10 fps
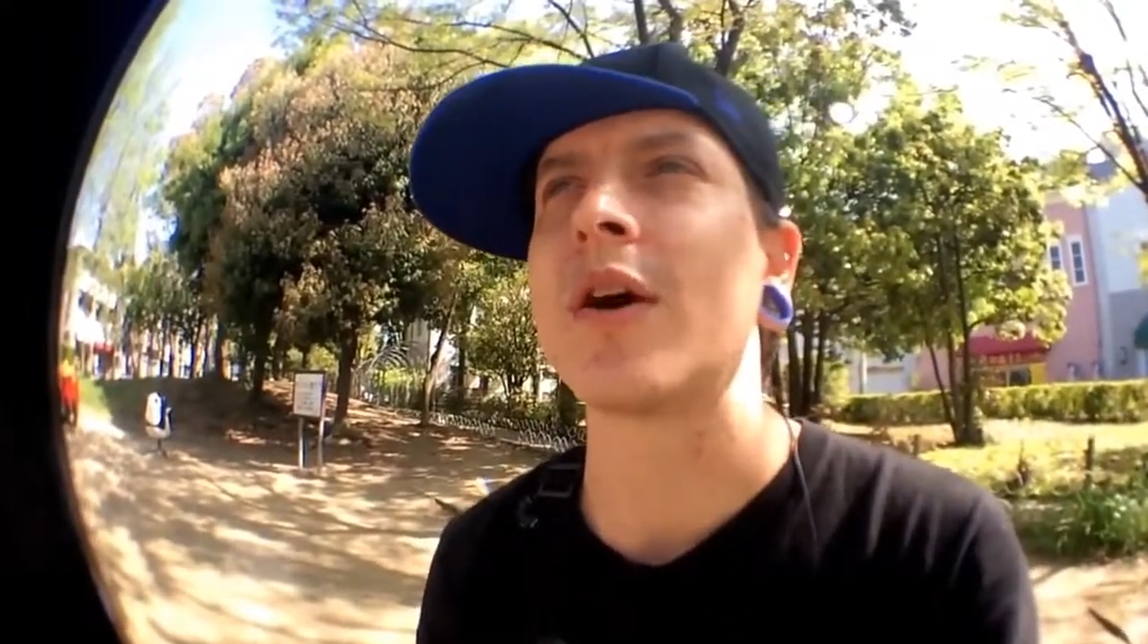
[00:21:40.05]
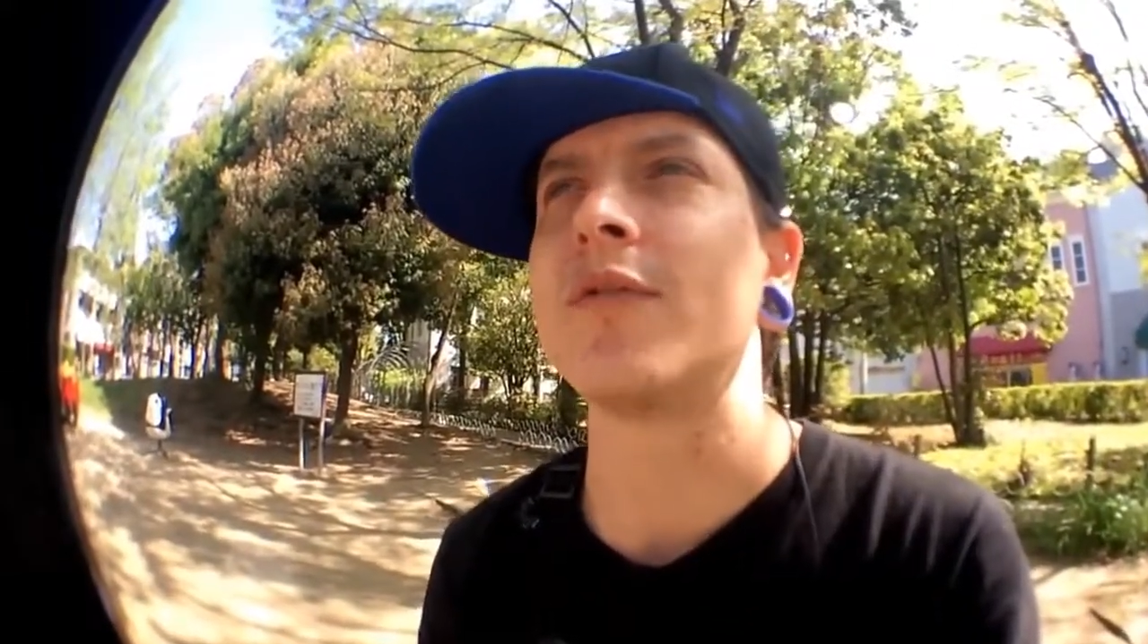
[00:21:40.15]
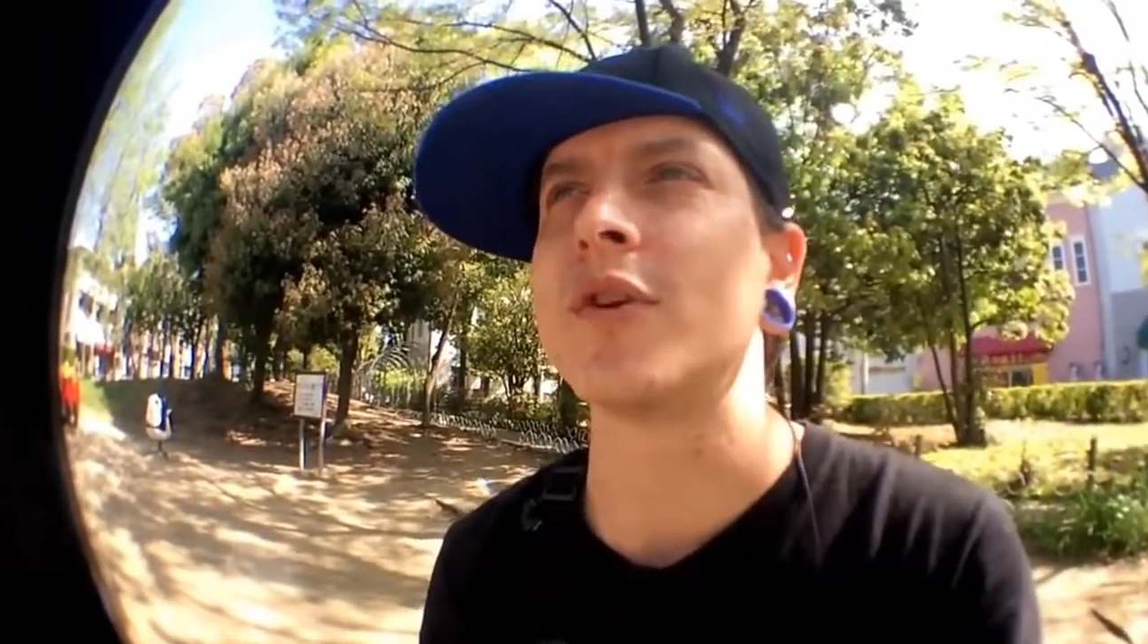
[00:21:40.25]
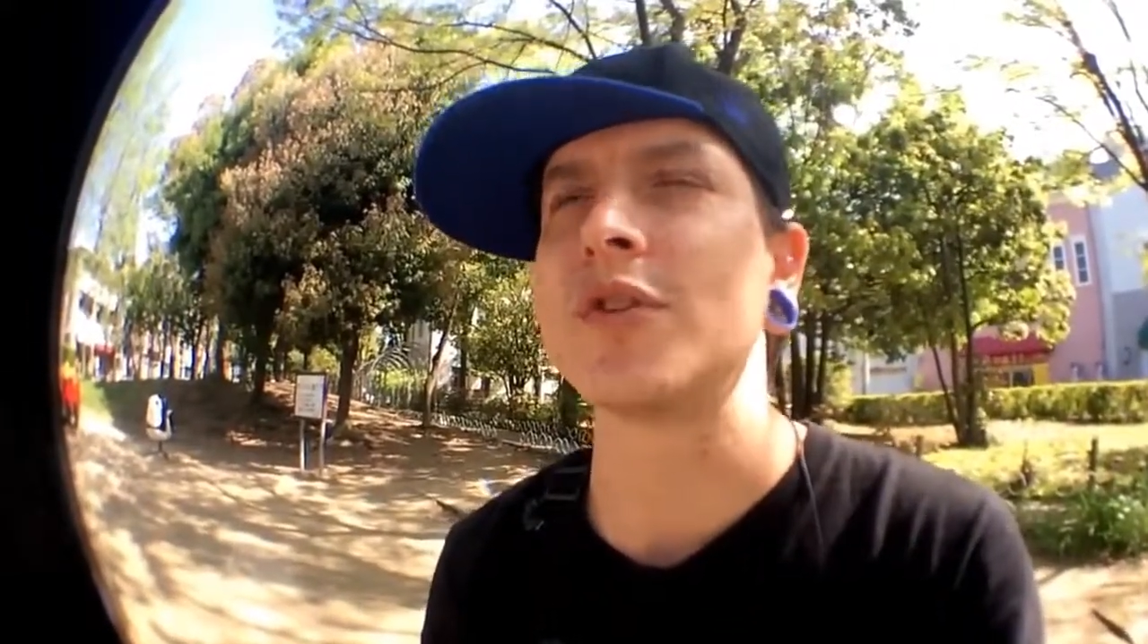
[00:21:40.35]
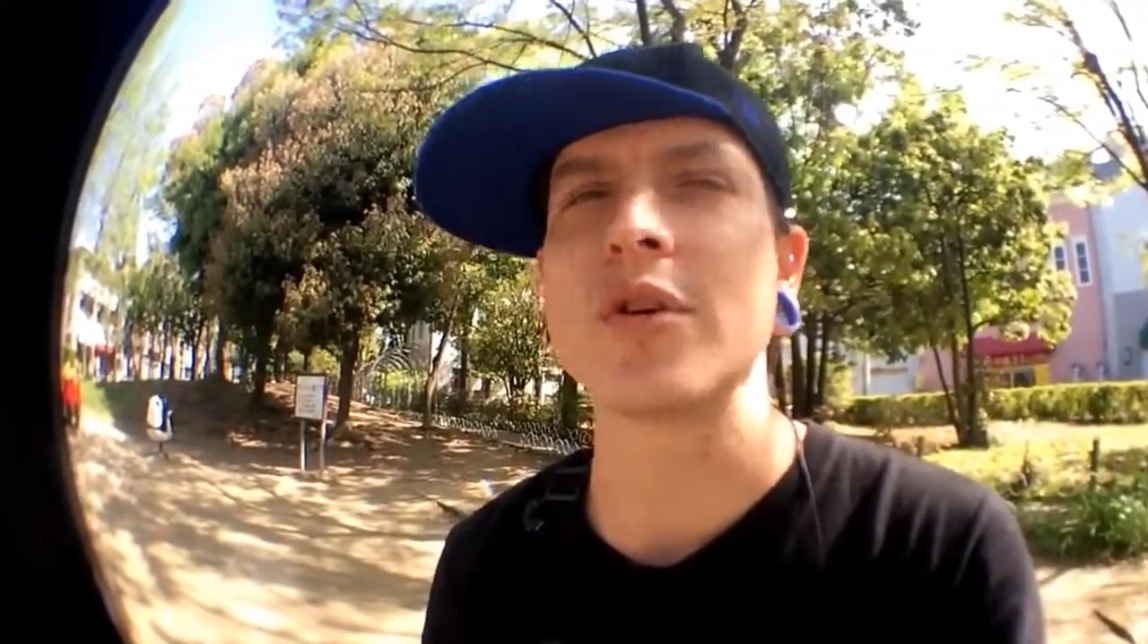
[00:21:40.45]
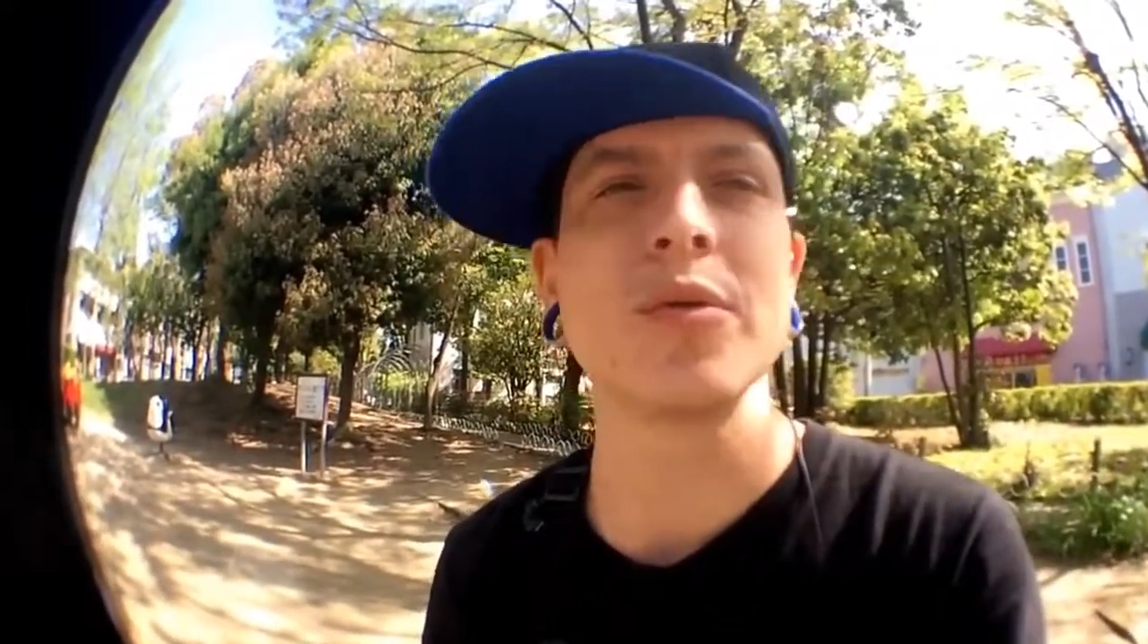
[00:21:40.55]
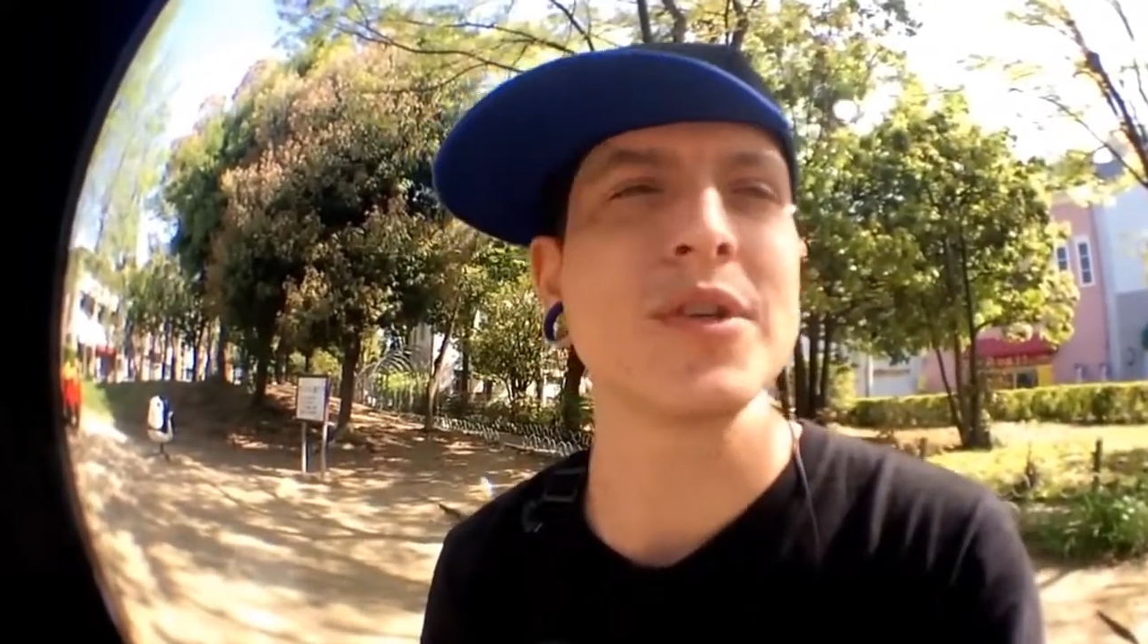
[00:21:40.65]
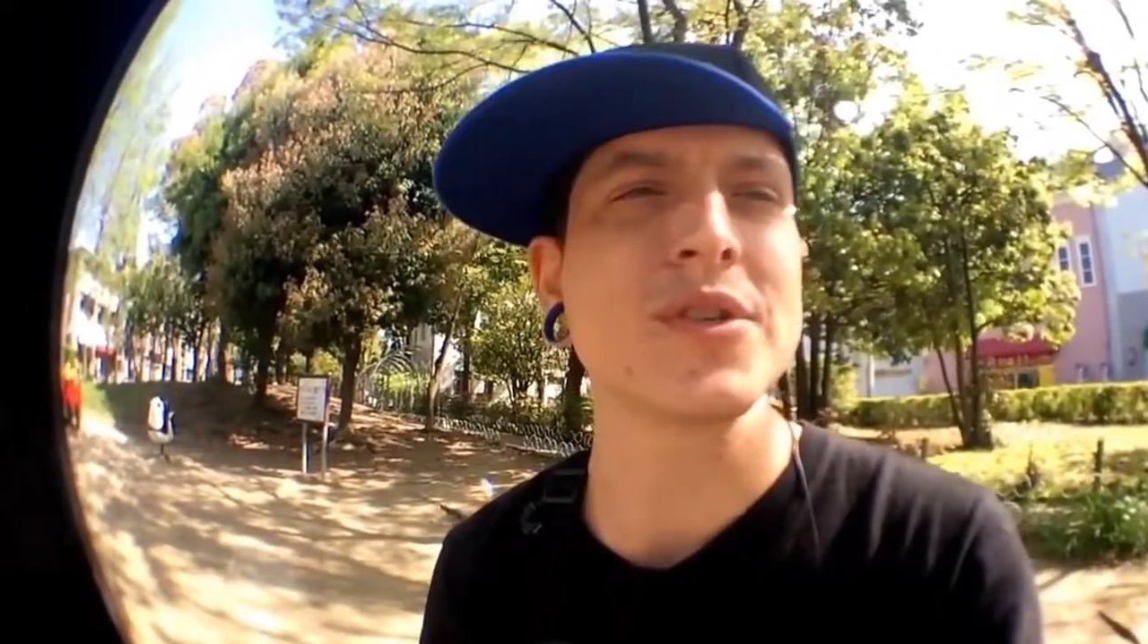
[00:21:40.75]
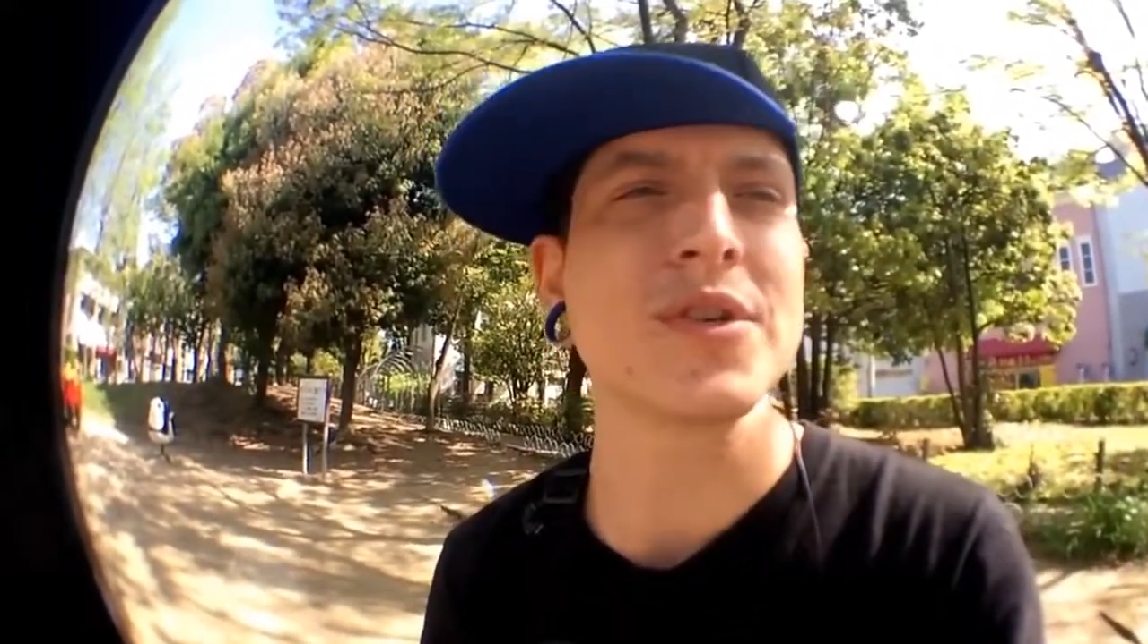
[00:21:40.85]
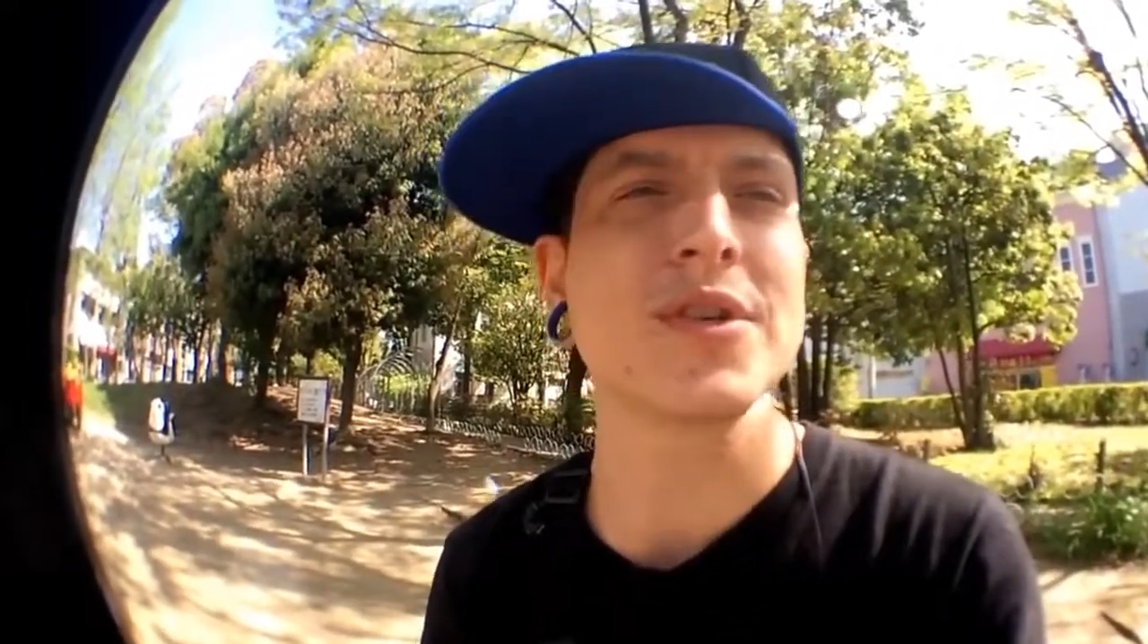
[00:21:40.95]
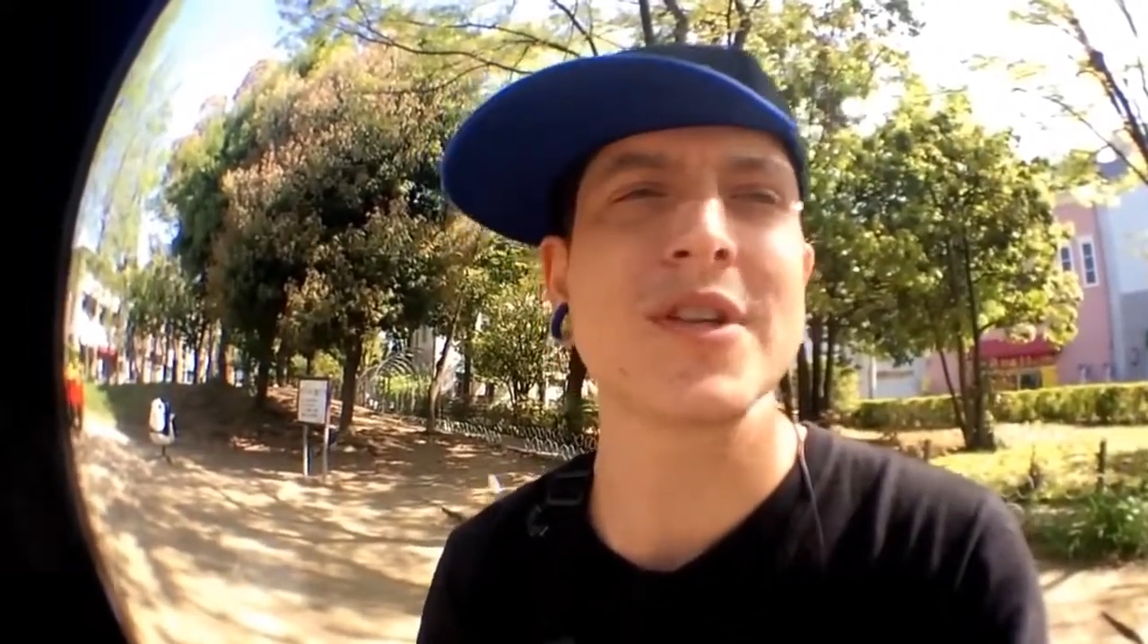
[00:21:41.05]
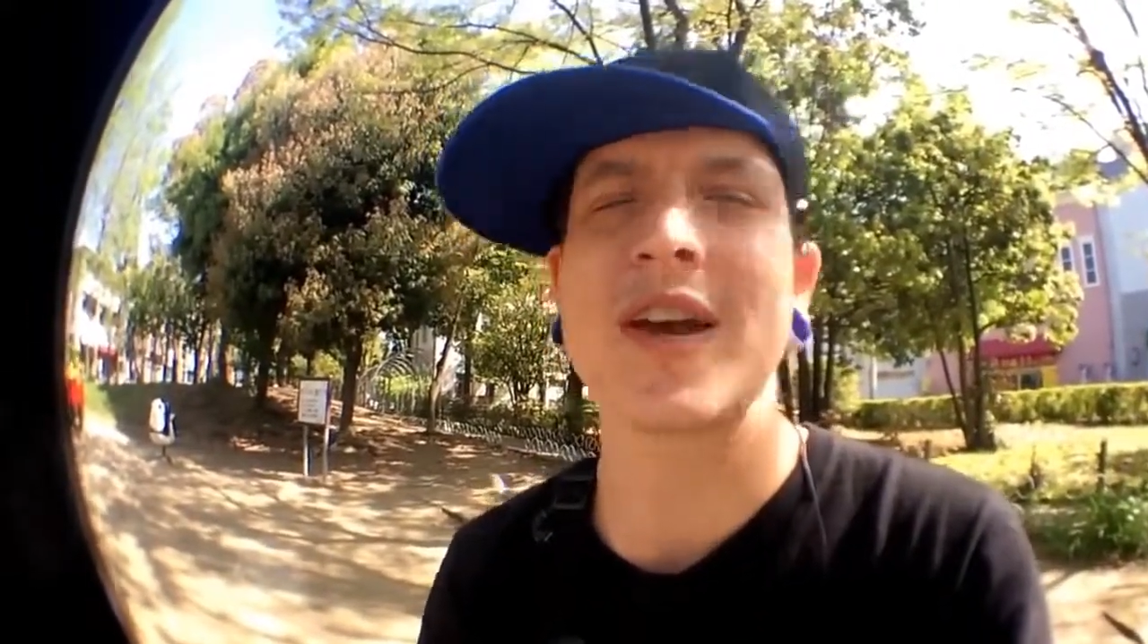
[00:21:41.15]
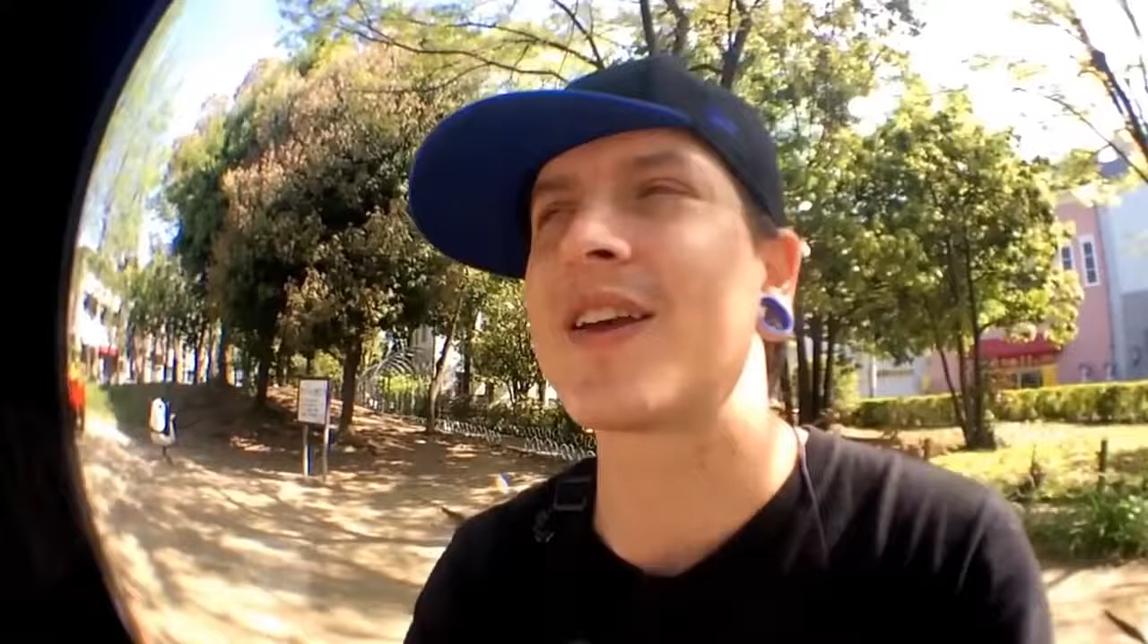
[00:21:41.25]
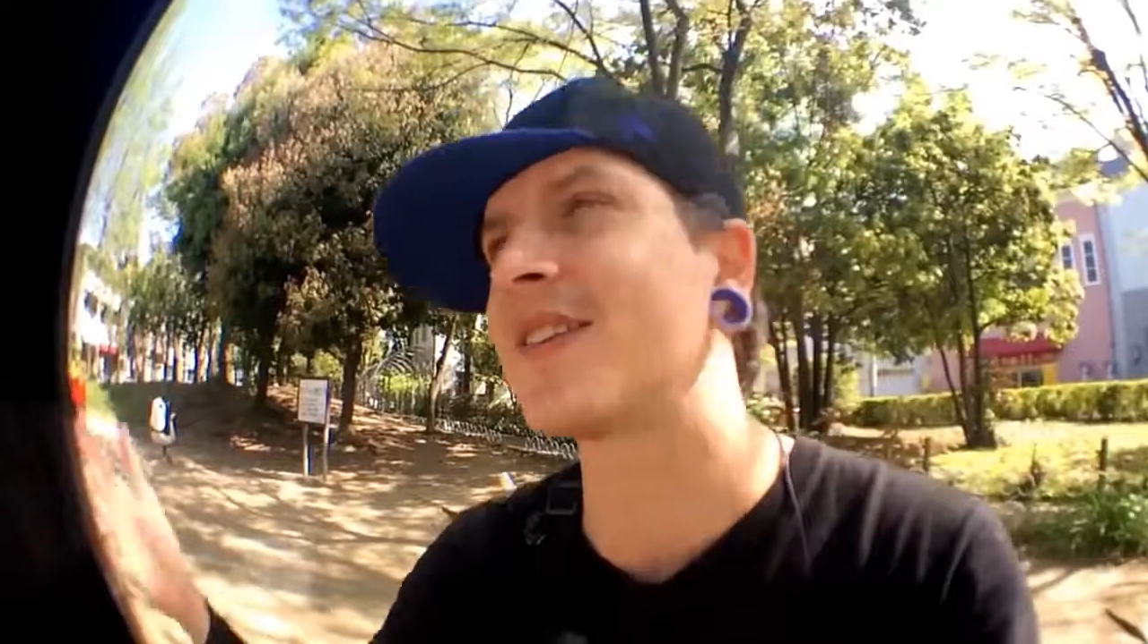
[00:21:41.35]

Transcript: I've done zero research.